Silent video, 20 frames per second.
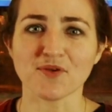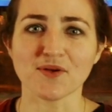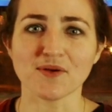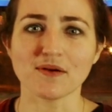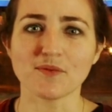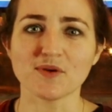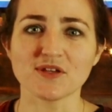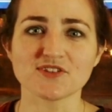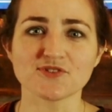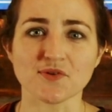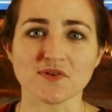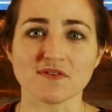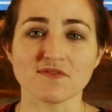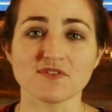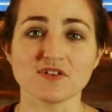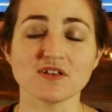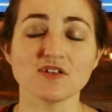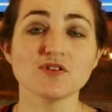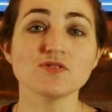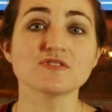we sort
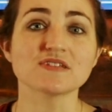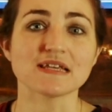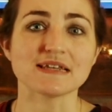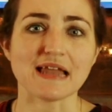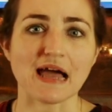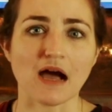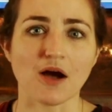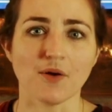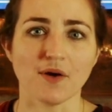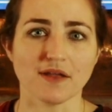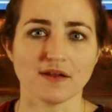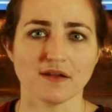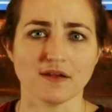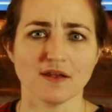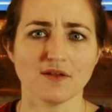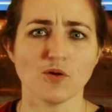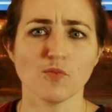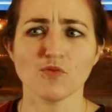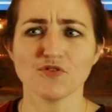of use it now in